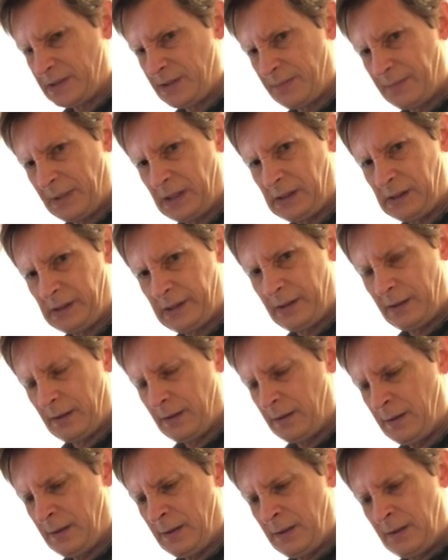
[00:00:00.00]
something clear.
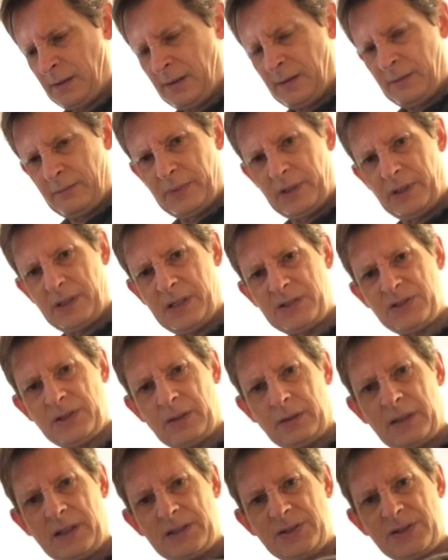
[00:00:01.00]
But it
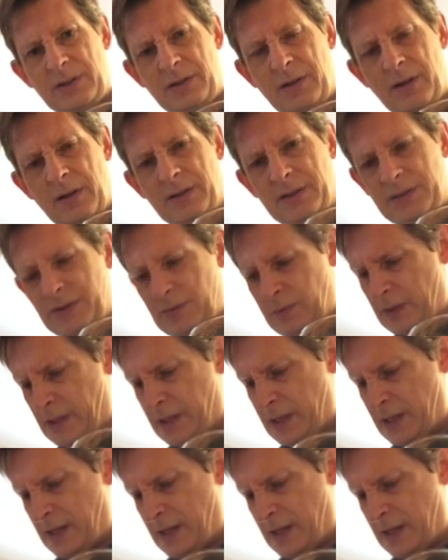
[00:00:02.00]
isn't. That's the darkest one